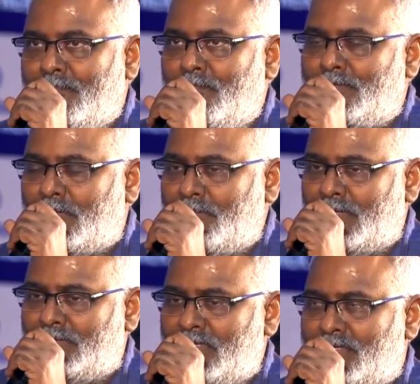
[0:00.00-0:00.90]
with,
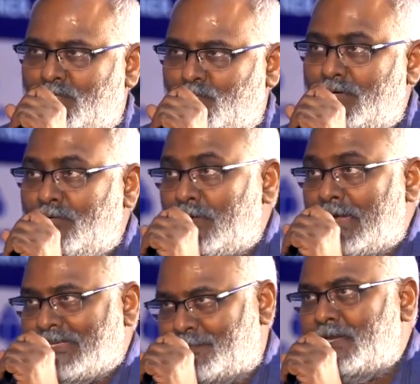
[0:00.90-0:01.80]
with this wonderful
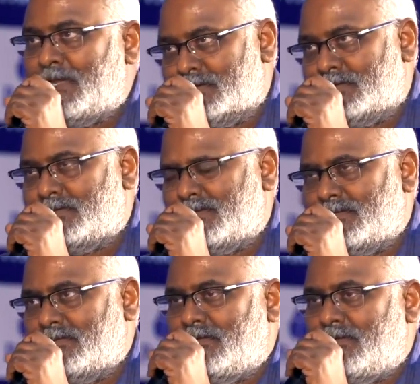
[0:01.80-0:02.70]
experience…
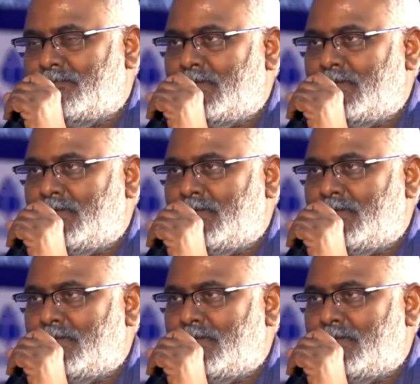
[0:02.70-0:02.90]
What